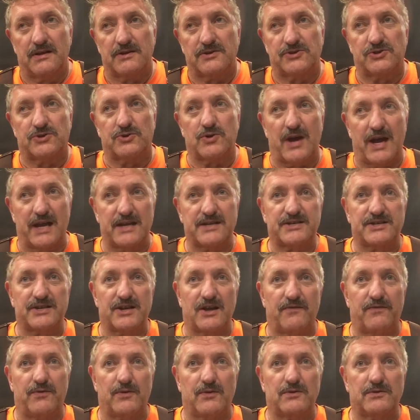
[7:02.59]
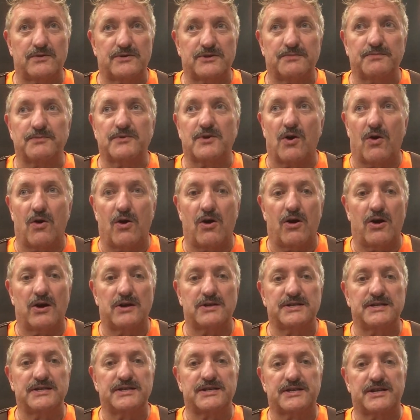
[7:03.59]
try to shuffle some
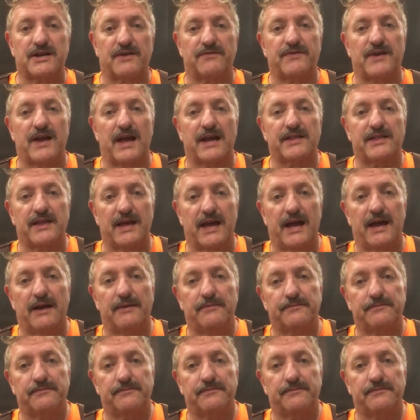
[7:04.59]
cards and stuff like that